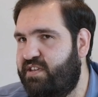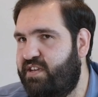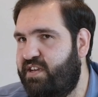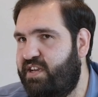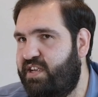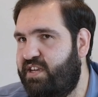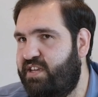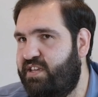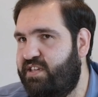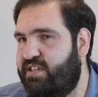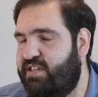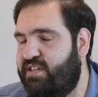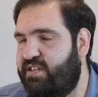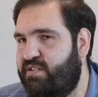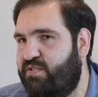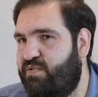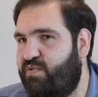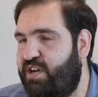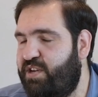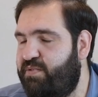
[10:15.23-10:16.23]
and it's
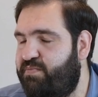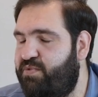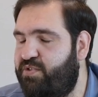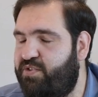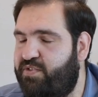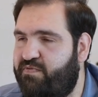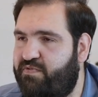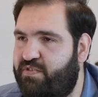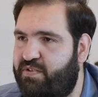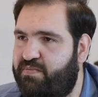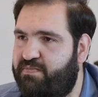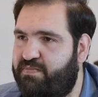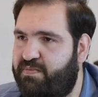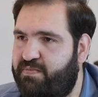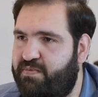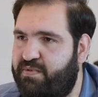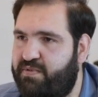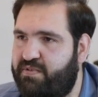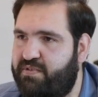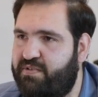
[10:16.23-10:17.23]
quite beautiful
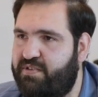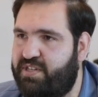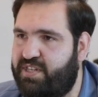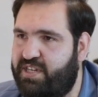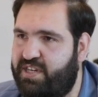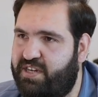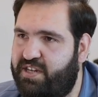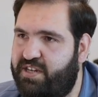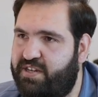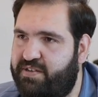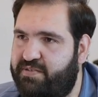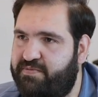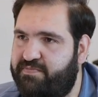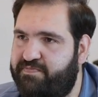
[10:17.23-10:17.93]
city.